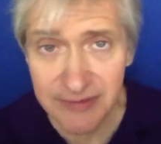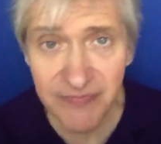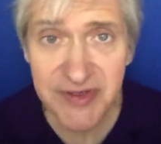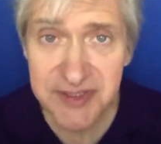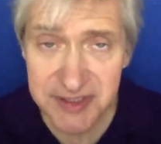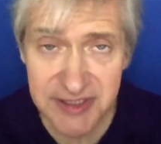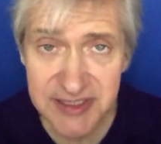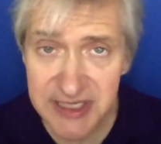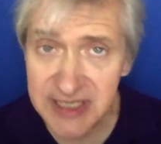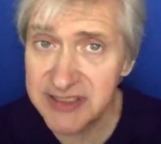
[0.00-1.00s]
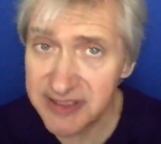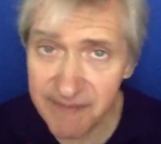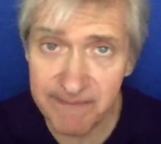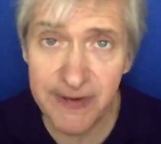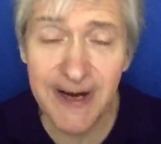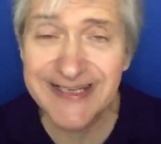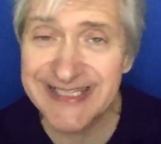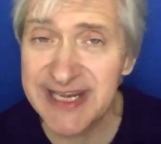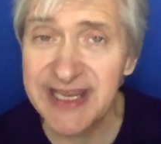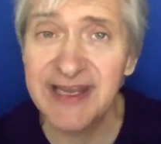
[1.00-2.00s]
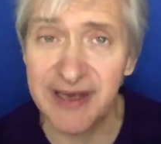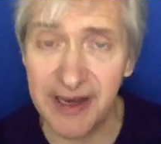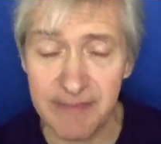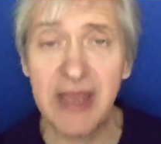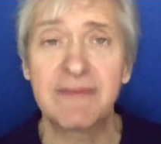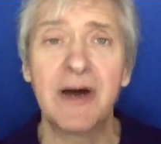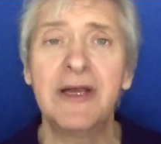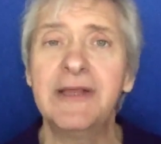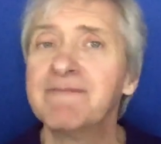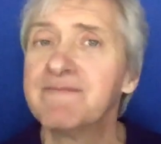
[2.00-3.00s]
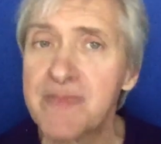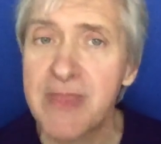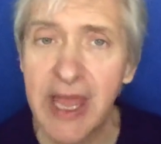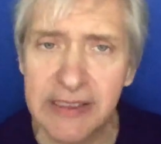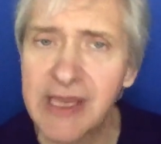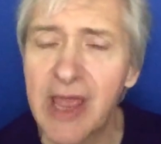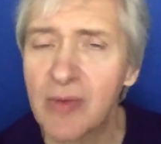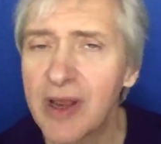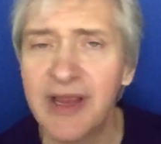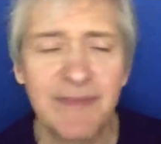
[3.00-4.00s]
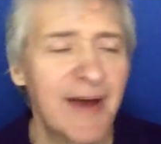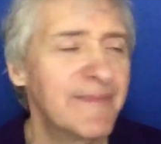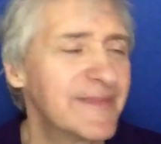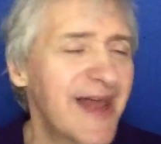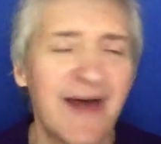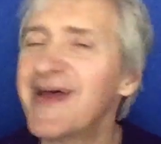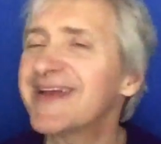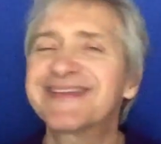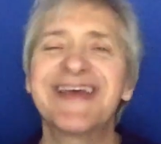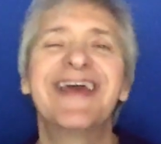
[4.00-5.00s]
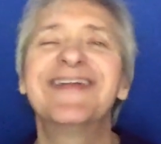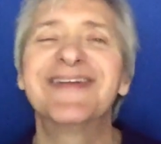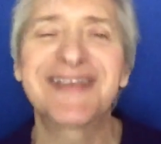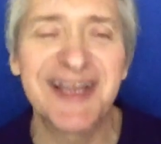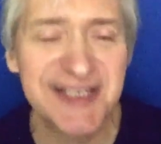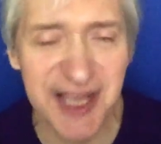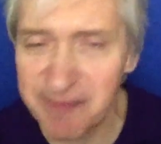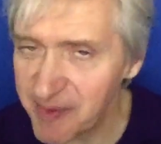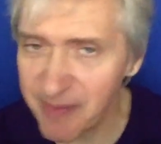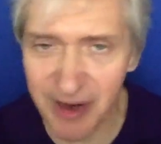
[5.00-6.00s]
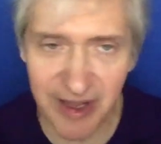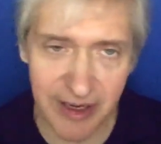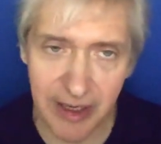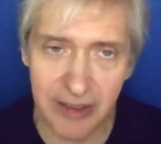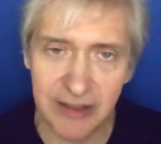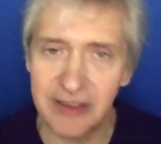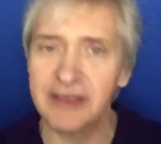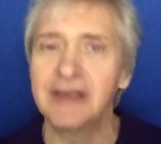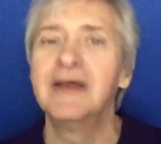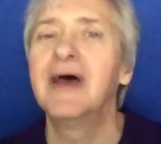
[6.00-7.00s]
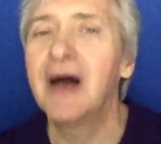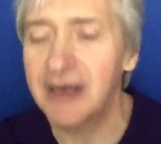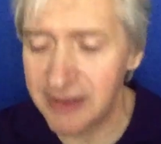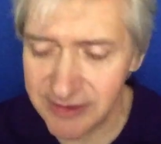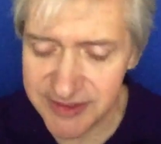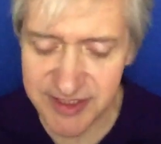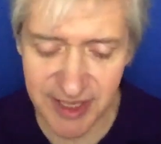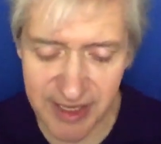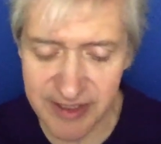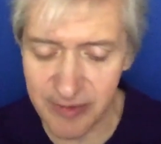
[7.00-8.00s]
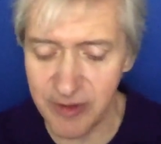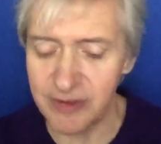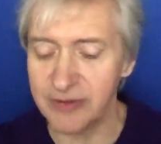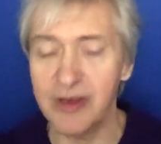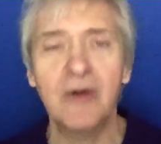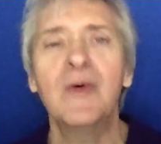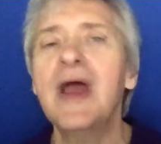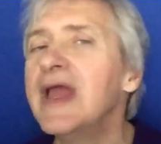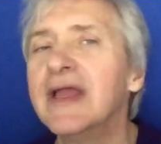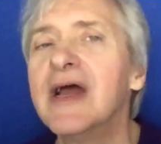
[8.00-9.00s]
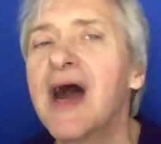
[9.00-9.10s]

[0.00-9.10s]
This is the season to press in and make money and get ready. I'm not I'm not saying it's because it's going to be millennial and oh it's the end of the world. No way.